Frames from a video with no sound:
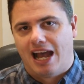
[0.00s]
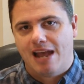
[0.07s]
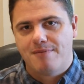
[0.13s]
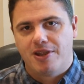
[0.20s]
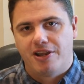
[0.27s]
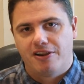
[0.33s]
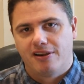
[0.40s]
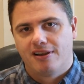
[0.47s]

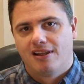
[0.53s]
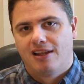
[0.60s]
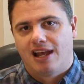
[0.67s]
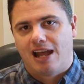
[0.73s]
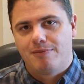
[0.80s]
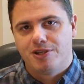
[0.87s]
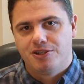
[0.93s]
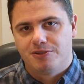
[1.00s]
I'm Aaron.
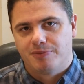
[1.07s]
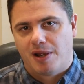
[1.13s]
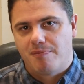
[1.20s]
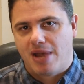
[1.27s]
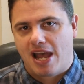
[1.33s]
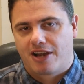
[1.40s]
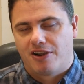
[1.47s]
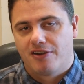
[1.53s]
I've been using my
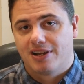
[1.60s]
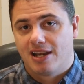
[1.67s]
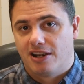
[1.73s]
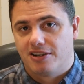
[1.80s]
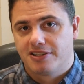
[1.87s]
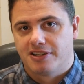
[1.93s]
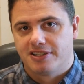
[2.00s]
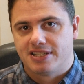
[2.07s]
background in
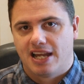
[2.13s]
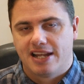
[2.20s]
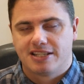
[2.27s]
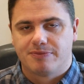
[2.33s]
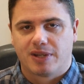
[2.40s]
aerosol science